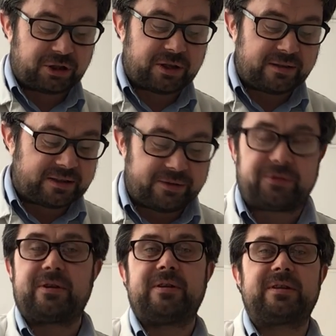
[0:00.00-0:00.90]
So
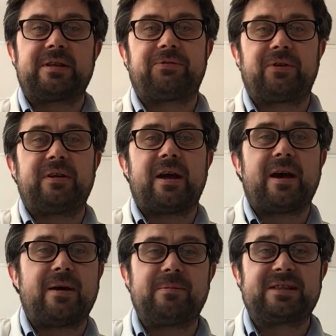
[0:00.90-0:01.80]
different
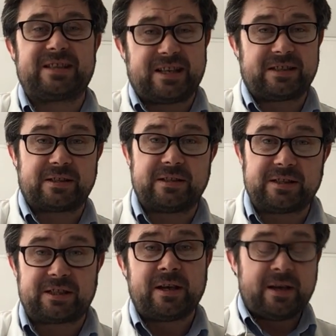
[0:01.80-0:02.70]

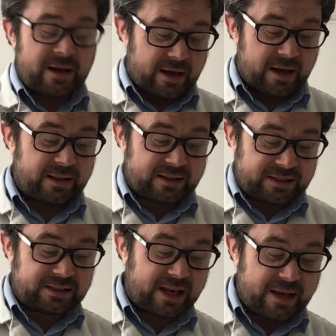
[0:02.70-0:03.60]
seasons, the
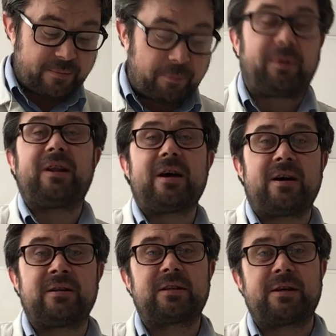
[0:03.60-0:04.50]
same
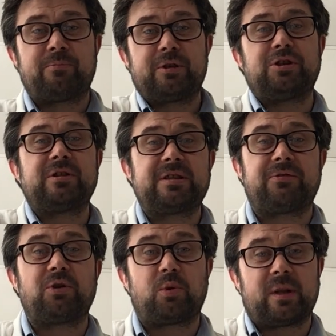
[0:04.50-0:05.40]
plant can produce
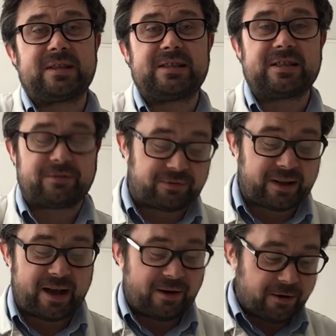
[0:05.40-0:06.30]
different qualities of
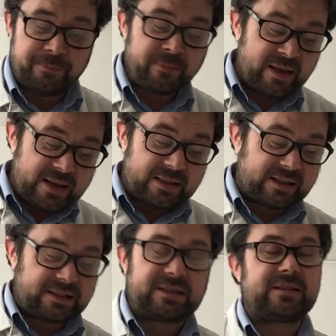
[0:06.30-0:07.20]
flour.
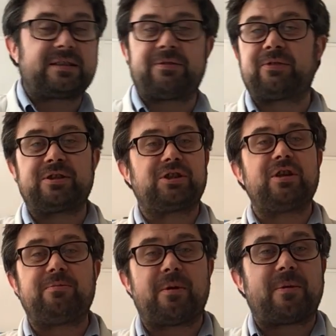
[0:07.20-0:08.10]
There's different
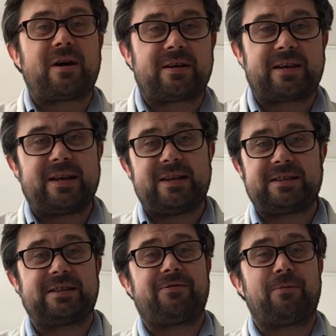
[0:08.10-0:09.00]

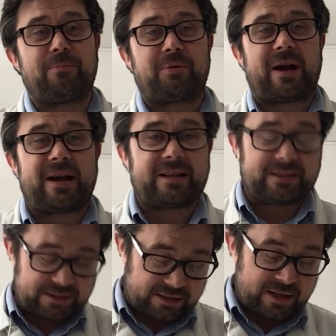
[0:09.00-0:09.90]
supermarkets, different
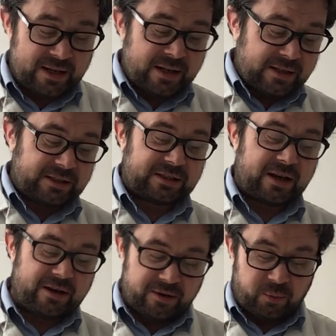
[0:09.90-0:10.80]
brands.
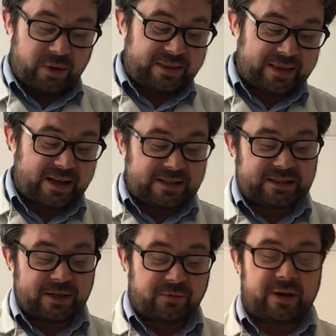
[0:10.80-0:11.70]
So with
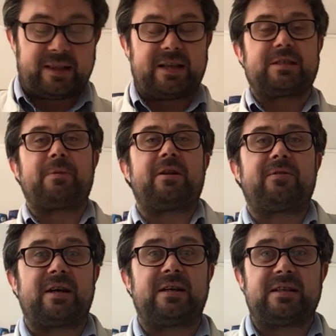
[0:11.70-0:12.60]
this, it really is a bit of
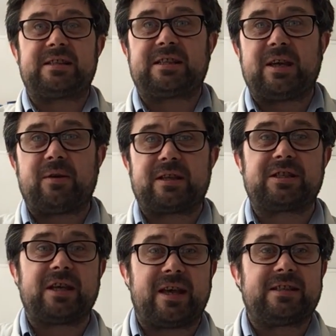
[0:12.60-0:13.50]
a
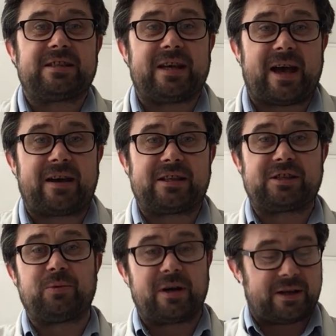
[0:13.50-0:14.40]
see how
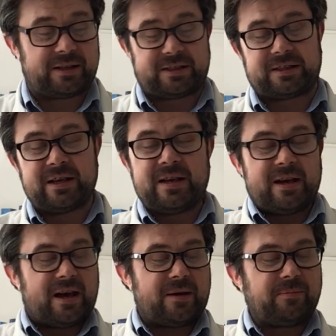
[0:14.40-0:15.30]
this works
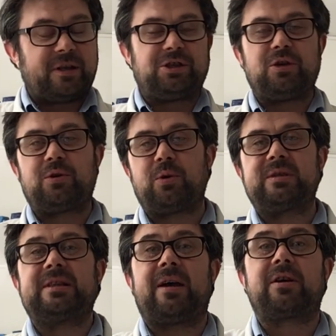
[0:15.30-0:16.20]
in due
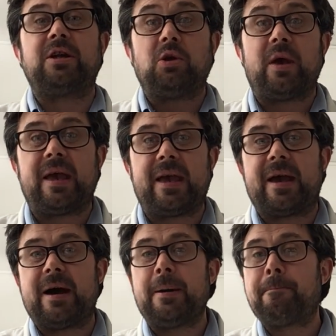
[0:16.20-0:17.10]
course. Now, can you
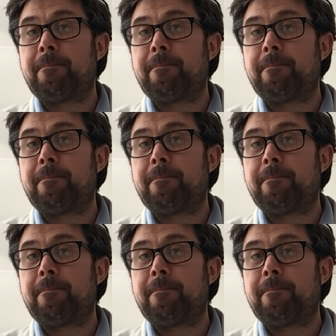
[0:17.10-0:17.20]
hear?